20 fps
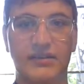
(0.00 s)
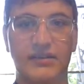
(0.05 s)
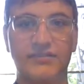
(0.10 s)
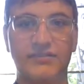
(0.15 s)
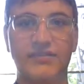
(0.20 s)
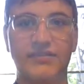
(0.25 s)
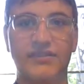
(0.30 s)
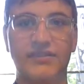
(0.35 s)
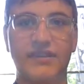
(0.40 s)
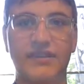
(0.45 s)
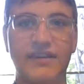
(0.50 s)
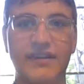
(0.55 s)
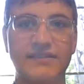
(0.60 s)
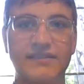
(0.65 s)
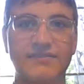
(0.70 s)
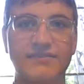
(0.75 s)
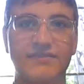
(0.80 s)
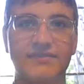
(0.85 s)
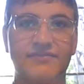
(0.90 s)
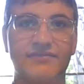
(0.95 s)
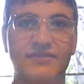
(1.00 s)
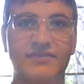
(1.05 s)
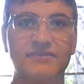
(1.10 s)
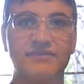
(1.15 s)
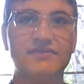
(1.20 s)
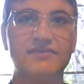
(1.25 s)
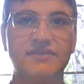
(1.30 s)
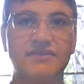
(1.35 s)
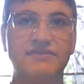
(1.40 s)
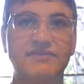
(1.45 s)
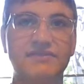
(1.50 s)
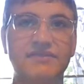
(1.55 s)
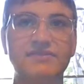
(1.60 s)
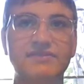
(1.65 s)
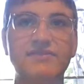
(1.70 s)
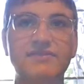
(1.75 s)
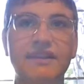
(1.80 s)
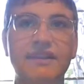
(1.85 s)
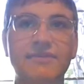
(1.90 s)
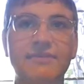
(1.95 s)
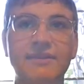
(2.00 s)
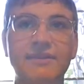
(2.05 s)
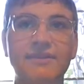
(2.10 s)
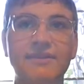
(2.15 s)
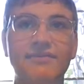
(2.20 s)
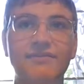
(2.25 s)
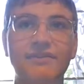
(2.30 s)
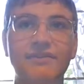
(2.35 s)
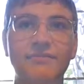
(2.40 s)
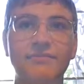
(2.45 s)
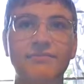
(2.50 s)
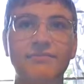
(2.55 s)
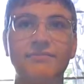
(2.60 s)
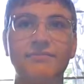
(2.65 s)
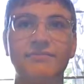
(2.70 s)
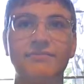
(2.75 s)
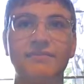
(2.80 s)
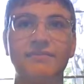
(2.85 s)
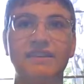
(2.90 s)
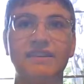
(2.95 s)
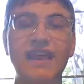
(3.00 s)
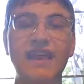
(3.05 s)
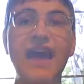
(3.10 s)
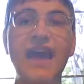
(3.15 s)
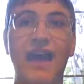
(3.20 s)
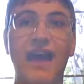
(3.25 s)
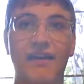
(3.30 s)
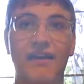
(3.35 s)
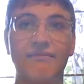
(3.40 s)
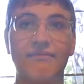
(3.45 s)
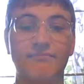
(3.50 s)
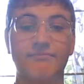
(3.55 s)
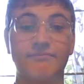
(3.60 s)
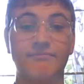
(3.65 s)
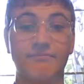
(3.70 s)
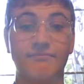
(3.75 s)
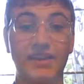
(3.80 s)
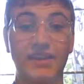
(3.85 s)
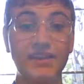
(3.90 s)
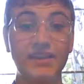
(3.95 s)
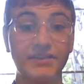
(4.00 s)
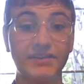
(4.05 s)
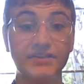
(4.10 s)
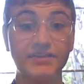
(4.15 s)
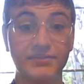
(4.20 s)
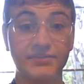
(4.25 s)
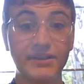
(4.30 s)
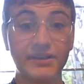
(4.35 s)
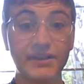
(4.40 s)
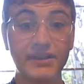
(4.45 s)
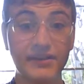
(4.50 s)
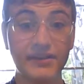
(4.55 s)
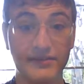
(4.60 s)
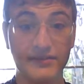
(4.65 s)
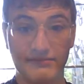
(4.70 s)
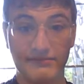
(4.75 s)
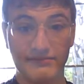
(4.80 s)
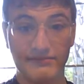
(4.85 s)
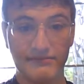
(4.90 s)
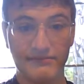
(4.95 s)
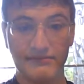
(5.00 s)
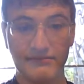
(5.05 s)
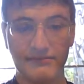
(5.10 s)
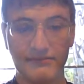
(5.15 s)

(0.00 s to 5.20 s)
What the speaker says: Other than that, for a 2002 animated film, yeah, it looks pretty good.